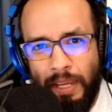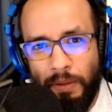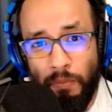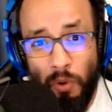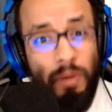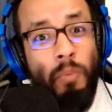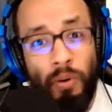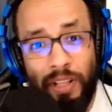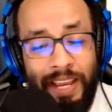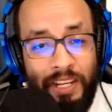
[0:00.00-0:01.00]

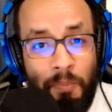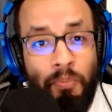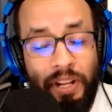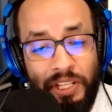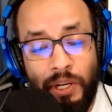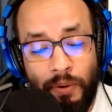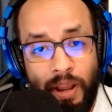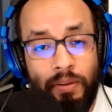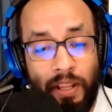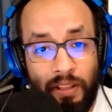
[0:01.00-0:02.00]
More like you're prancing
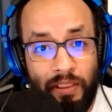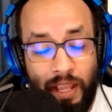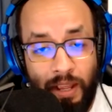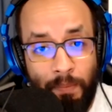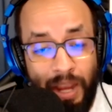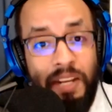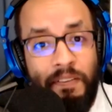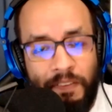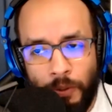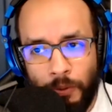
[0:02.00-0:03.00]
around a
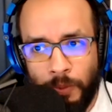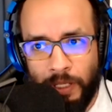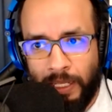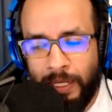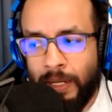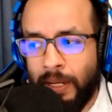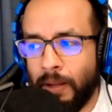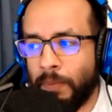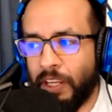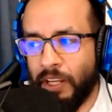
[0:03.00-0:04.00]
minefield, really,
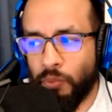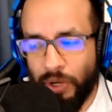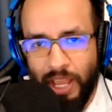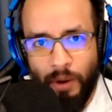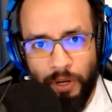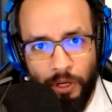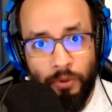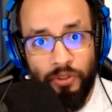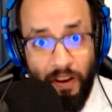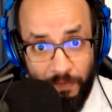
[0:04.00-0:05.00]
because when that one
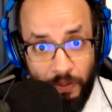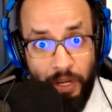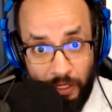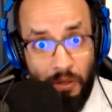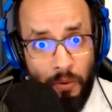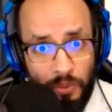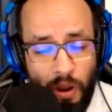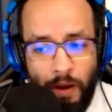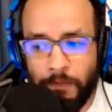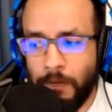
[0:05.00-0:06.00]
goes off, it goes
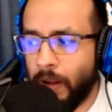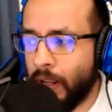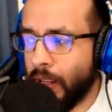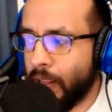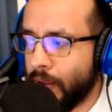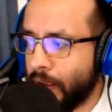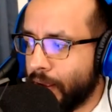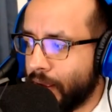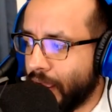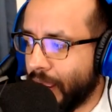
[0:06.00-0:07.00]
off.
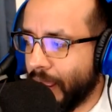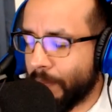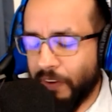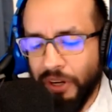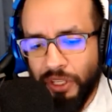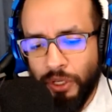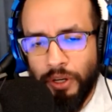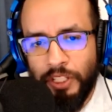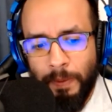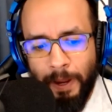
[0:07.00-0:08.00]
I'm very
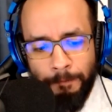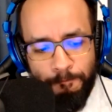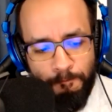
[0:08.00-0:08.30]
curious about